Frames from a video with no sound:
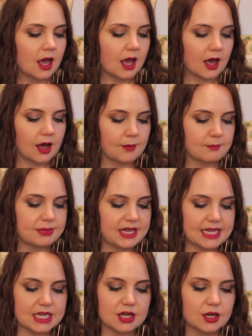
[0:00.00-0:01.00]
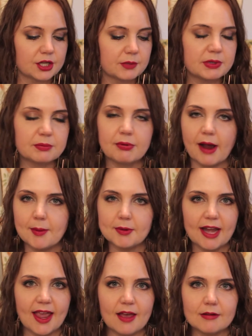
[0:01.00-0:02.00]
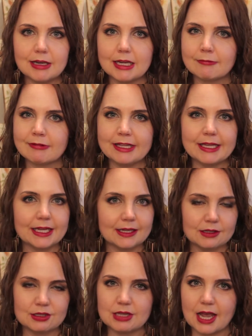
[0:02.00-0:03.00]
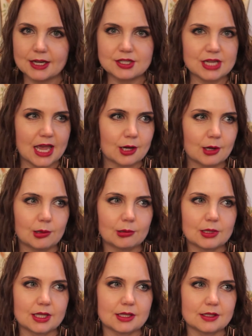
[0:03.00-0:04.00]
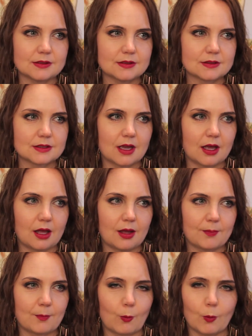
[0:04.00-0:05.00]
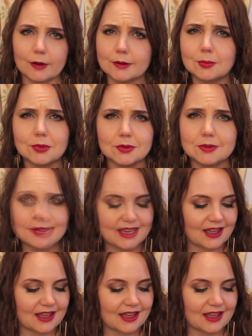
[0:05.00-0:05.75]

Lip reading: but you know, you put a primer down and really any eyeshadow is workable.